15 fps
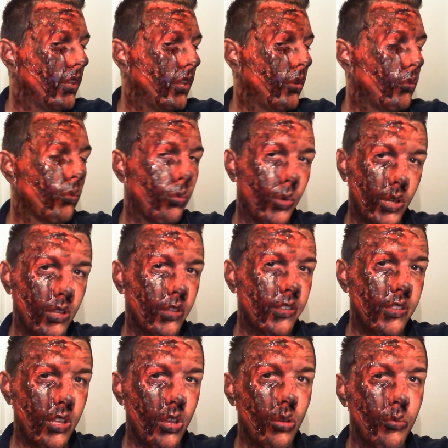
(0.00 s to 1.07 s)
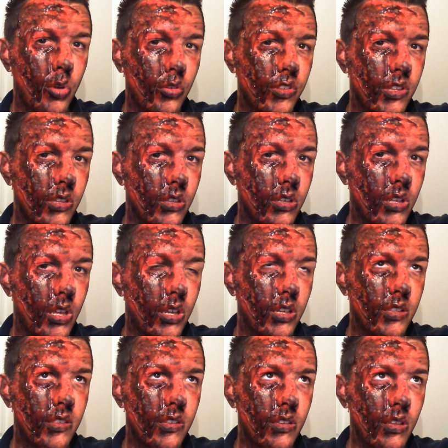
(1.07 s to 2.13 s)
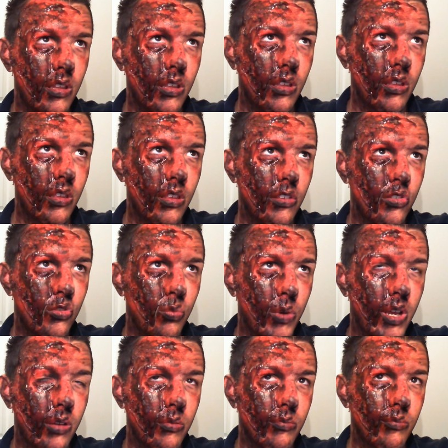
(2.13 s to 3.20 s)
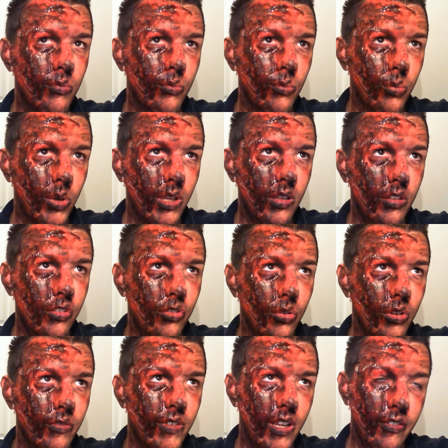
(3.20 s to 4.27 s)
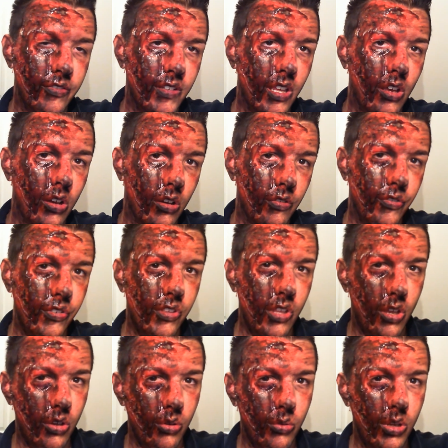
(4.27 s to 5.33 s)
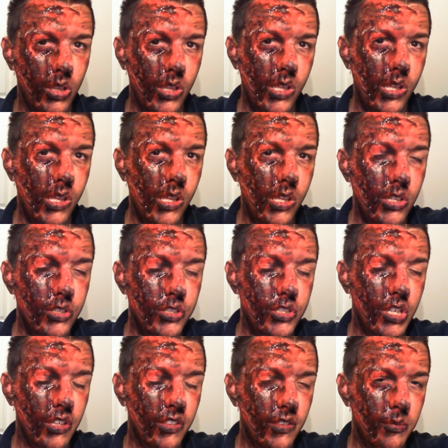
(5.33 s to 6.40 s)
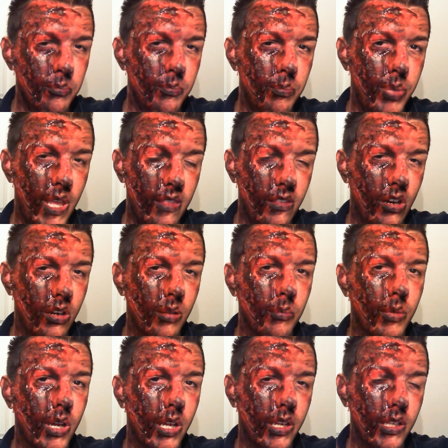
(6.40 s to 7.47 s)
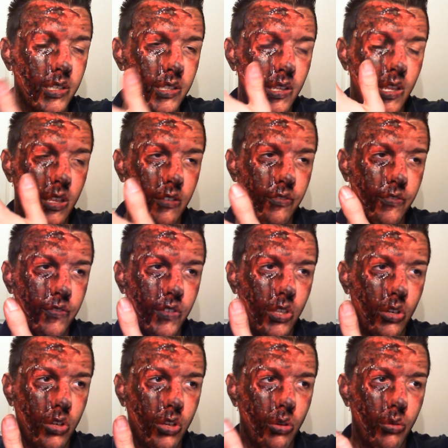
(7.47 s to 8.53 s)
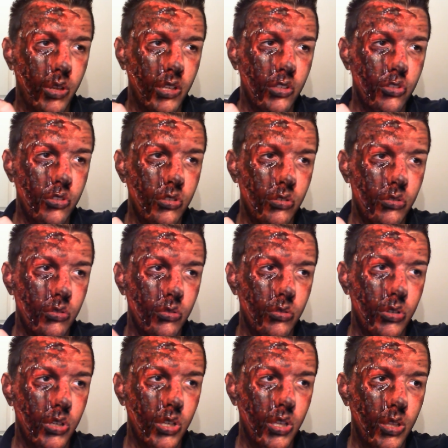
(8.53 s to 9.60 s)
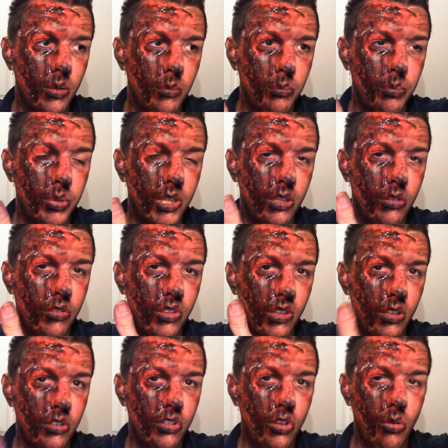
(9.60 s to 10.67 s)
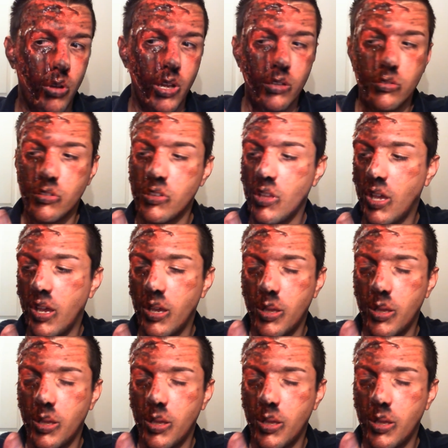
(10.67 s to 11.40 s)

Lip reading: It will stay on most of the night. Sweat will sort of lift it off, so just bear that in mind if you're going to be using it to go out.